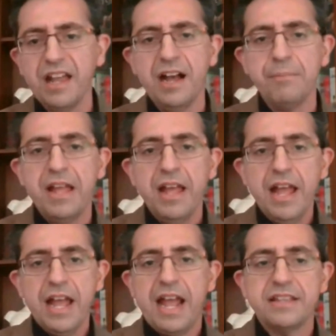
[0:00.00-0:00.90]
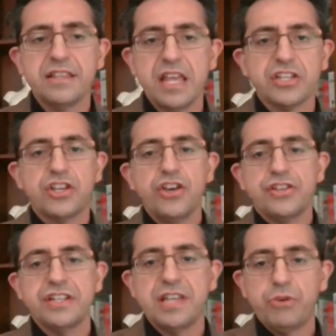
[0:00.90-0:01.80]
And the
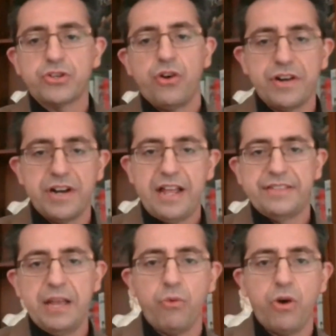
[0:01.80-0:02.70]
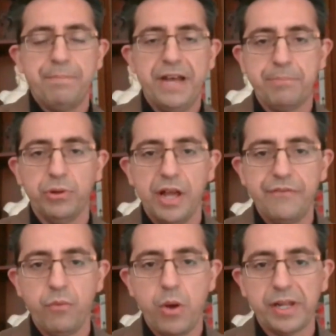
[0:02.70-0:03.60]
excuses that were trotted out then why people
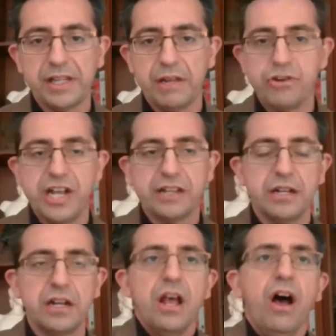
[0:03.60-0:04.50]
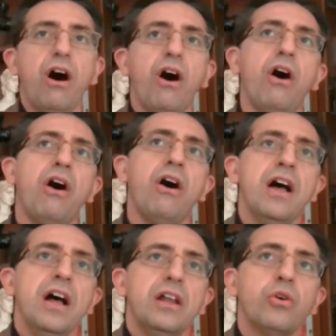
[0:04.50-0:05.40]
overwhelmingly rejected it.
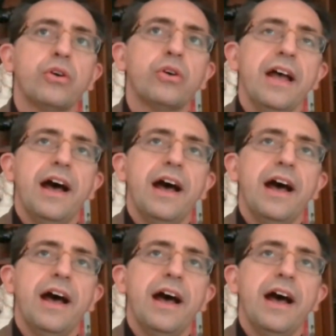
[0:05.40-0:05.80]
Oh, look,